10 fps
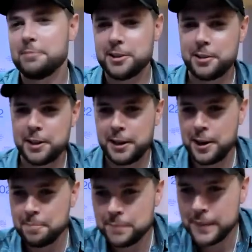So there you
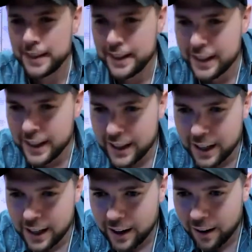go.
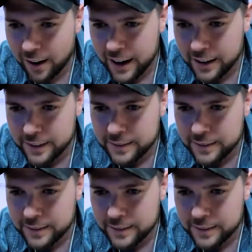All right.